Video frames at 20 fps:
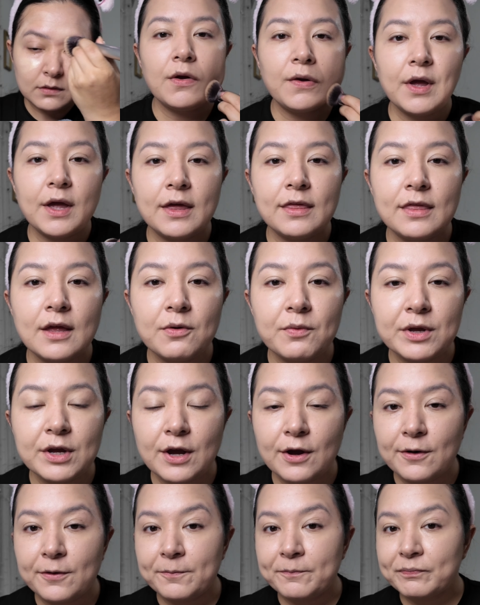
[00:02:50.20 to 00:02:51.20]
Okay, there we
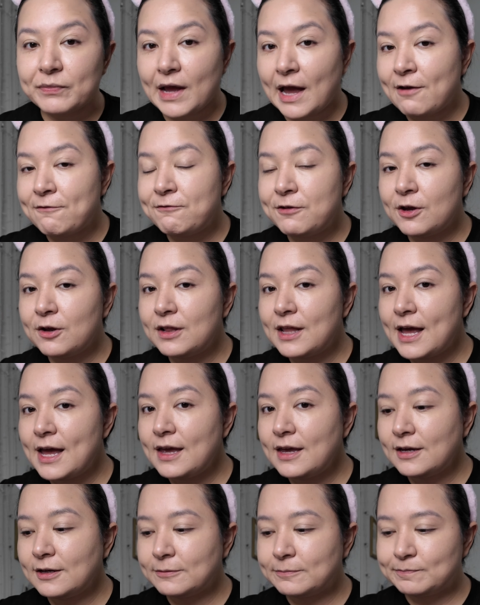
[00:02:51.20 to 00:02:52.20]
go. I feel
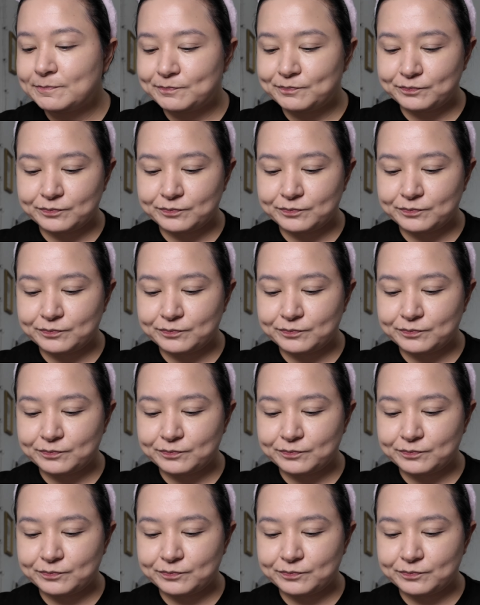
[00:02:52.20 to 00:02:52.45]
like